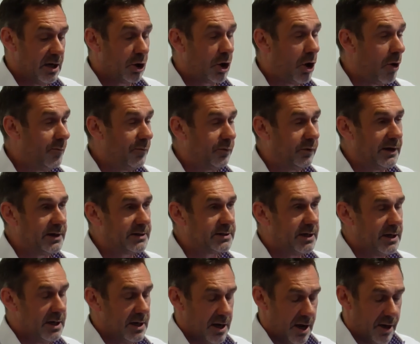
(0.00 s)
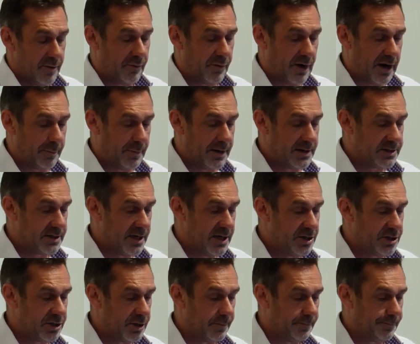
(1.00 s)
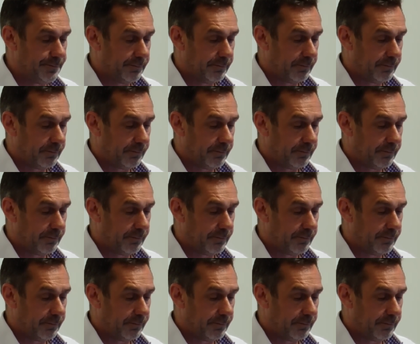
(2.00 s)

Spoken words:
conflict, and fragmentation.